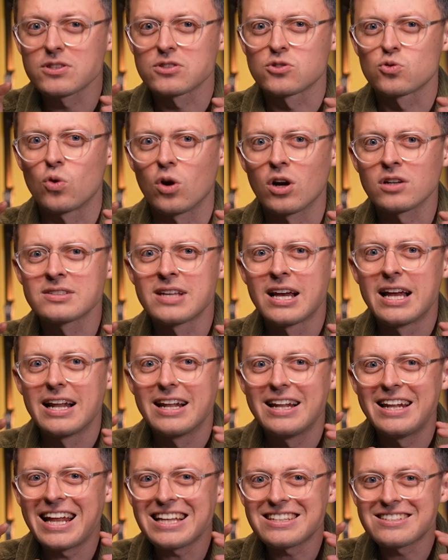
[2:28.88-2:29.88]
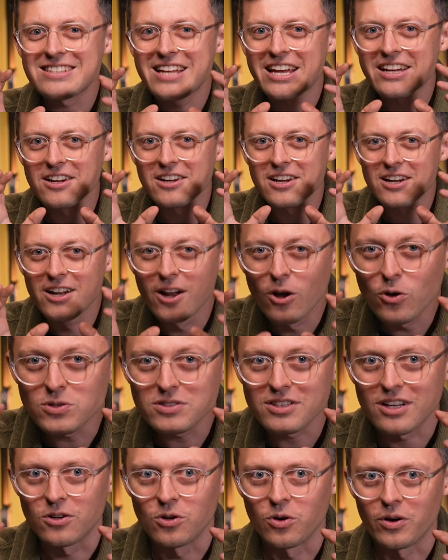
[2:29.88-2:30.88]
this works, let's take a
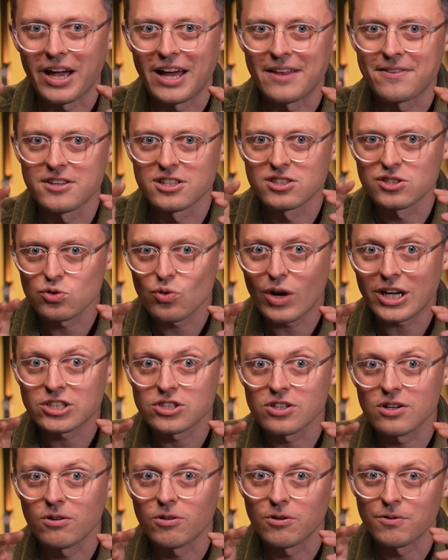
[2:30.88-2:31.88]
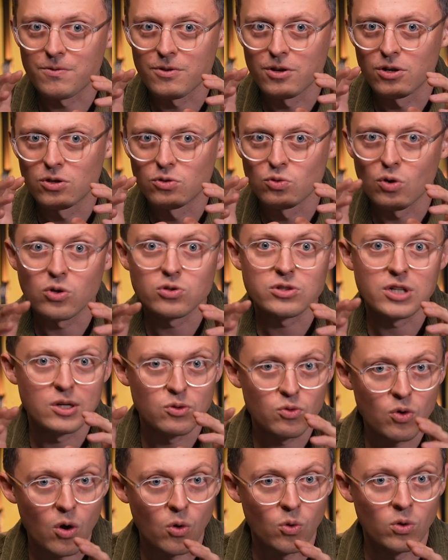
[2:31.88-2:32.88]
closer look at the structure of the
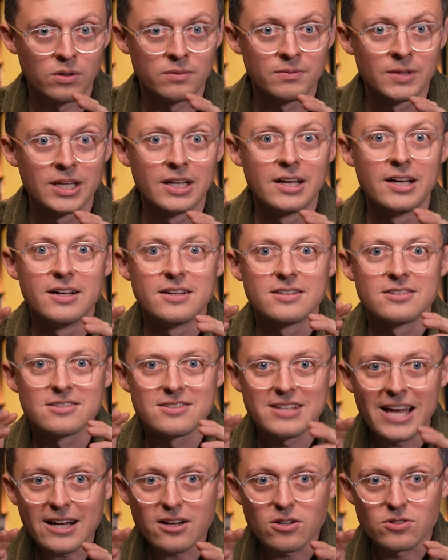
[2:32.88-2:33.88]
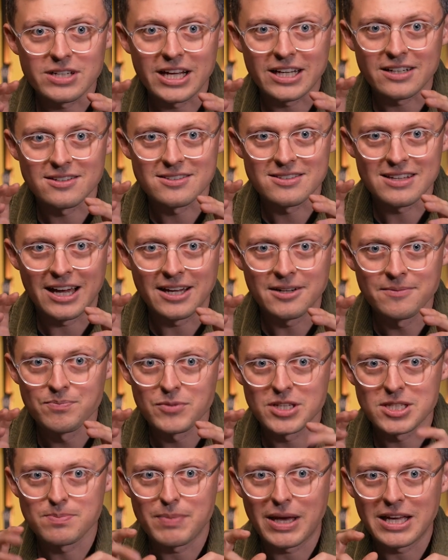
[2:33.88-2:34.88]
rotor roll. The CycloTech design
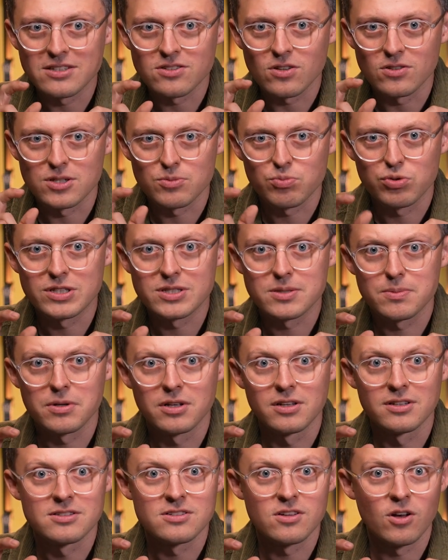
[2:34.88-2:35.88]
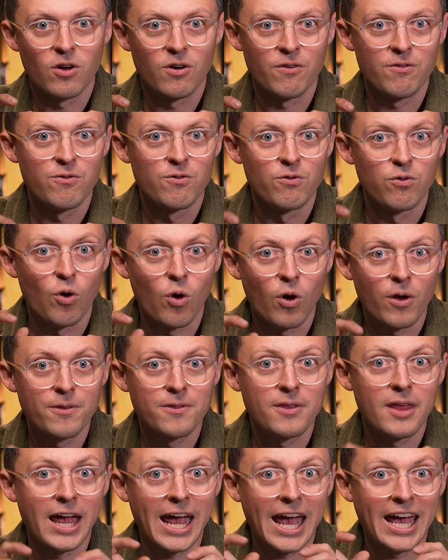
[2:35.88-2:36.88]
is based on the principles of Wolf
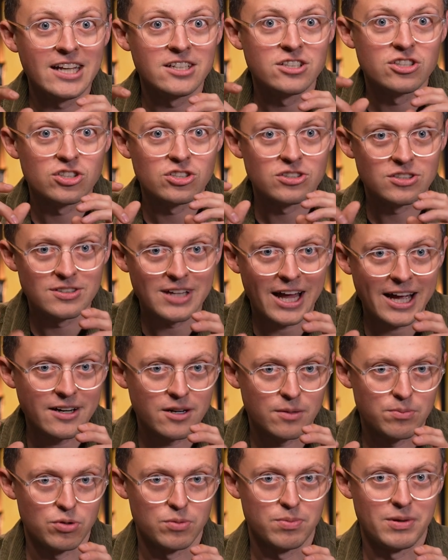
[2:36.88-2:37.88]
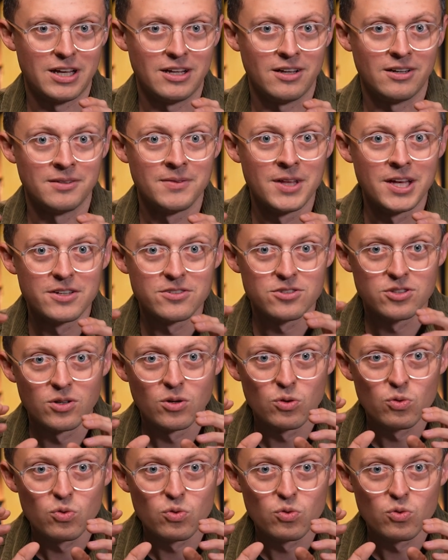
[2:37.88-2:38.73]
H. Snyder propeller. The